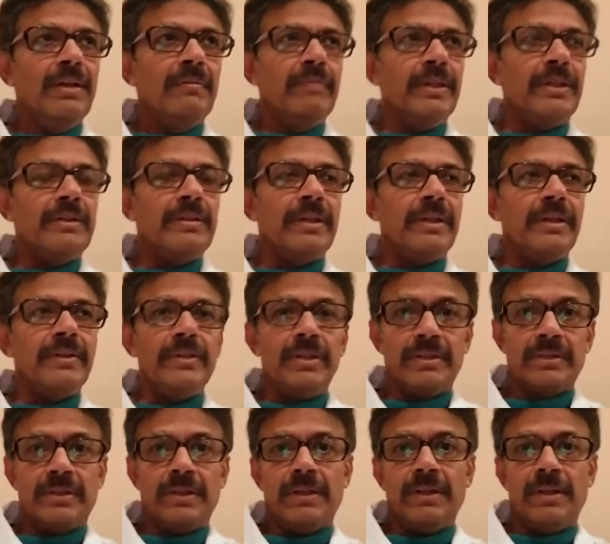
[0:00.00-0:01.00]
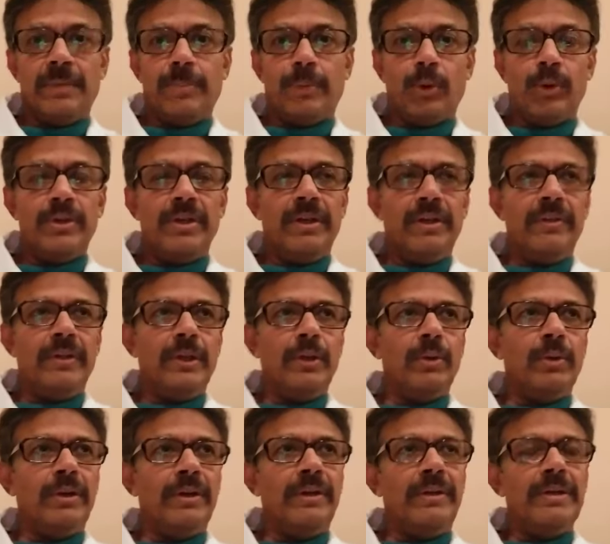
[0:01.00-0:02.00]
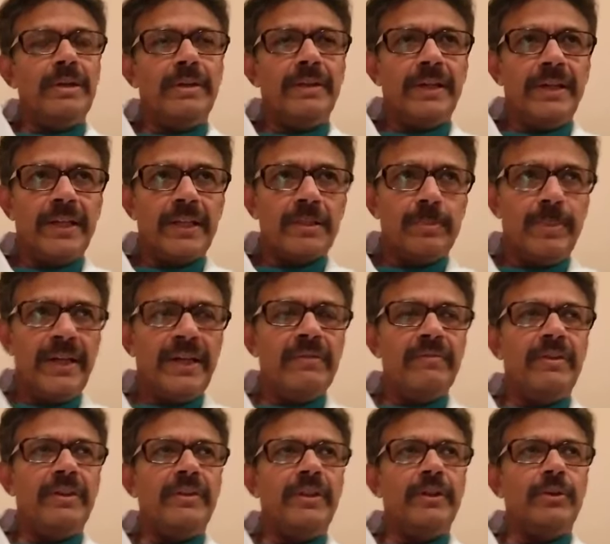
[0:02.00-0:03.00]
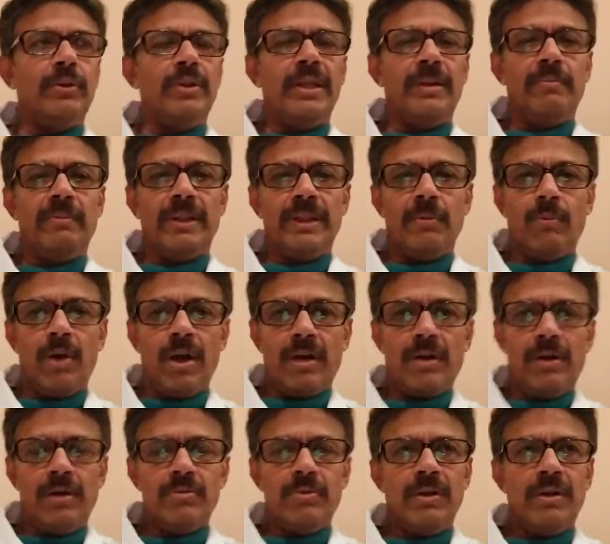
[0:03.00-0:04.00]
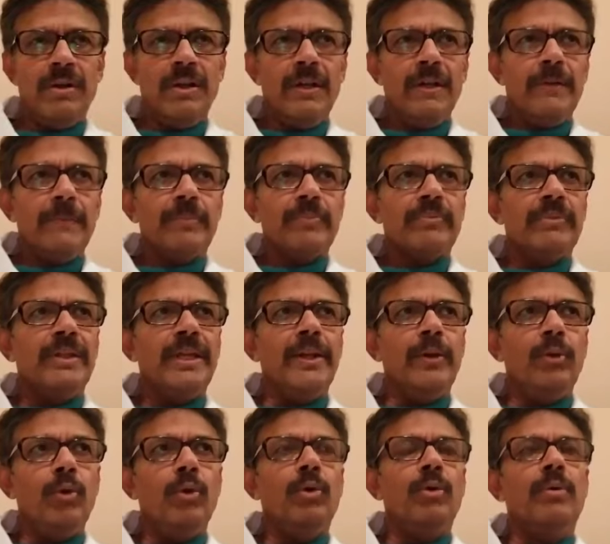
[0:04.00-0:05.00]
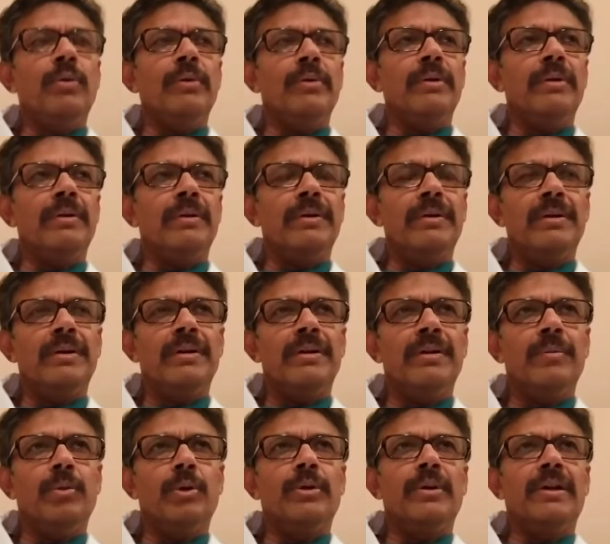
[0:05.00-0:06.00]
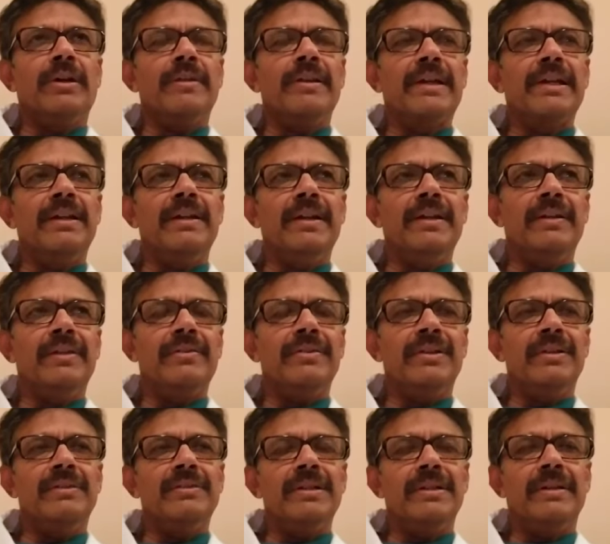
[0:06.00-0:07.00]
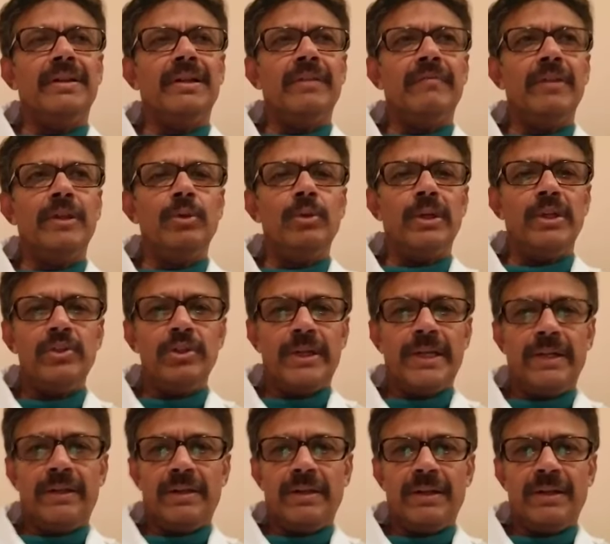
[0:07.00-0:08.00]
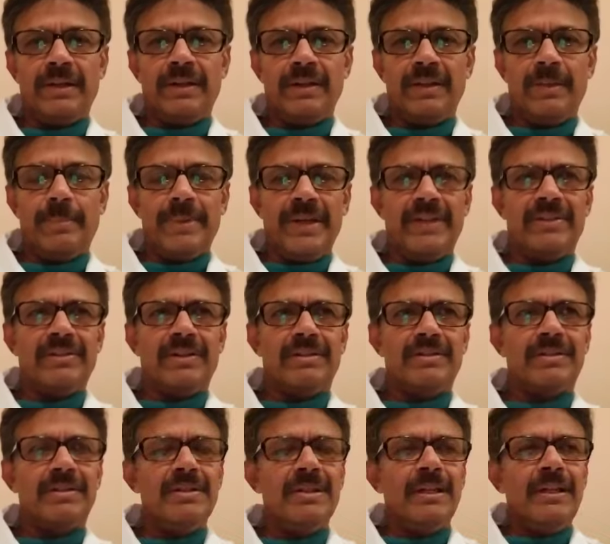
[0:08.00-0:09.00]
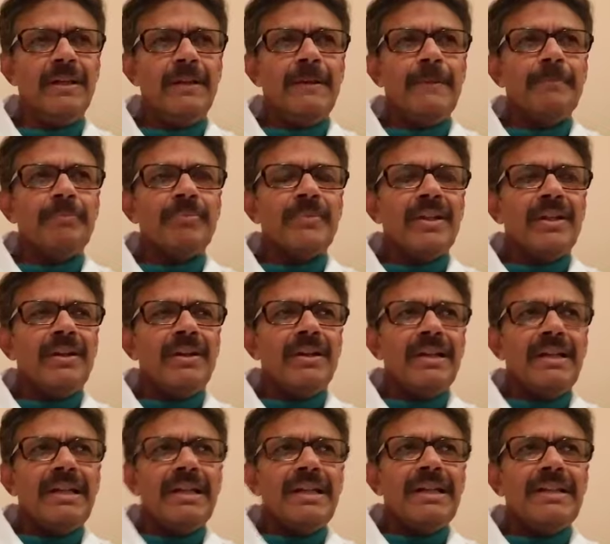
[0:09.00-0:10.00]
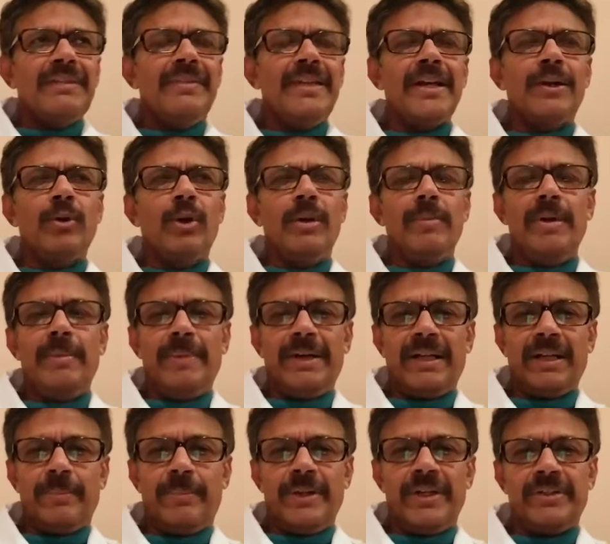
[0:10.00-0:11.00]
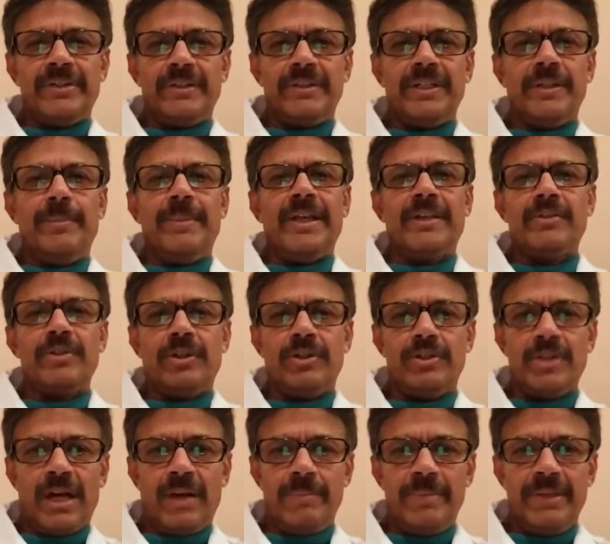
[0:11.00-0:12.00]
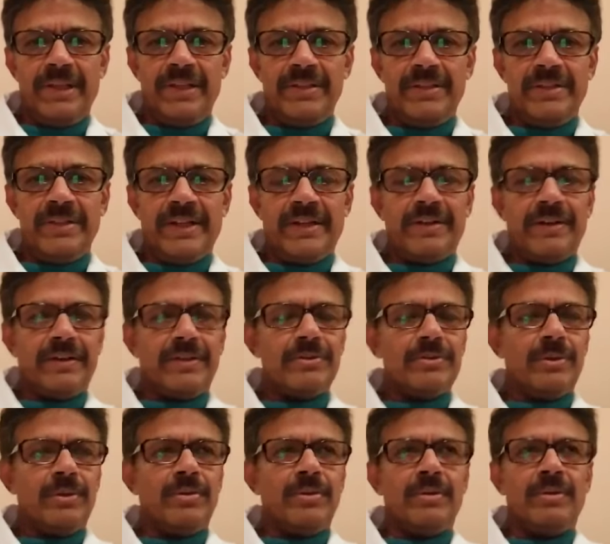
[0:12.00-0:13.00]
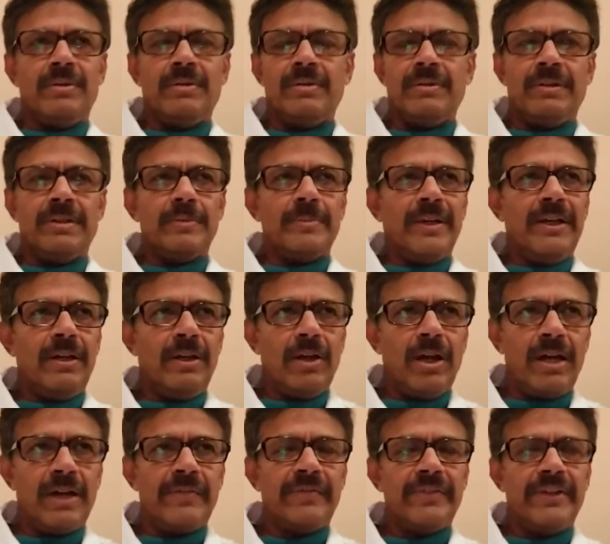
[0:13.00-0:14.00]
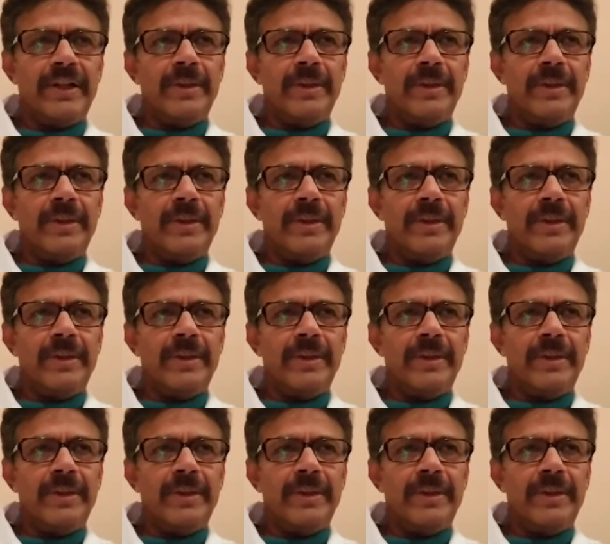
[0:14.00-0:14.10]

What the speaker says: with just protein in the urine, and then explain everything to them. When they walk out, they know about the kidney disease, and when you educate the patients, they're going to be better patients. It makes your job easier. So spend a lot of